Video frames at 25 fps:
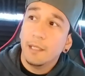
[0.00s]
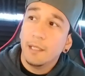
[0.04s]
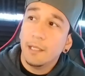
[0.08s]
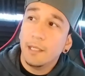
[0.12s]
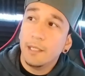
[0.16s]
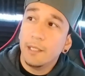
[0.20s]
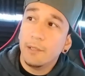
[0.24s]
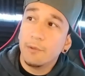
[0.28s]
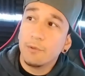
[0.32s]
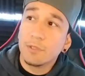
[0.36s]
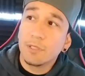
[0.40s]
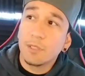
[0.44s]

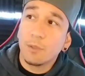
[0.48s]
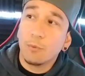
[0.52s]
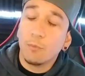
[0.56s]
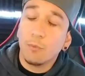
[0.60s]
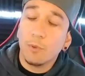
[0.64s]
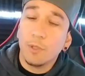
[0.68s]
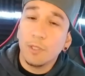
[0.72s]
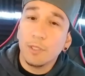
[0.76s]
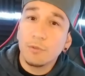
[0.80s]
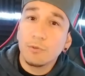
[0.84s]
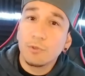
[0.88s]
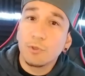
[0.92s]
And it was a
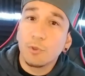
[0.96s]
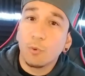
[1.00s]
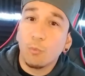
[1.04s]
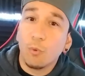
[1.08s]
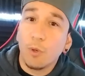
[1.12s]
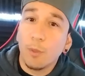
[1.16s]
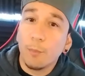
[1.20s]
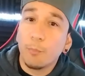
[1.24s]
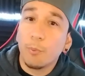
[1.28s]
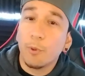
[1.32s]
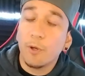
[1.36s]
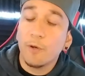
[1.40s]

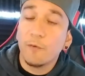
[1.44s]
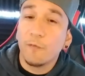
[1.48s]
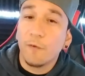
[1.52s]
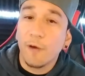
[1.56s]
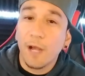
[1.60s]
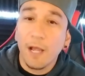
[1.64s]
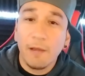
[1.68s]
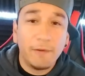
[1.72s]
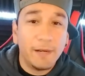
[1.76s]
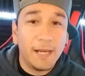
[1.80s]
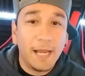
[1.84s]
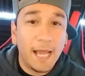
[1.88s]

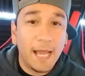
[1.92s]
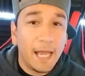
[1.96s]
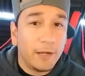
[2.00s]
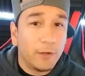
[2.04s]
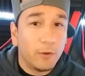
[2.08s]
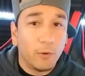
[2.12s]
1.5, and it had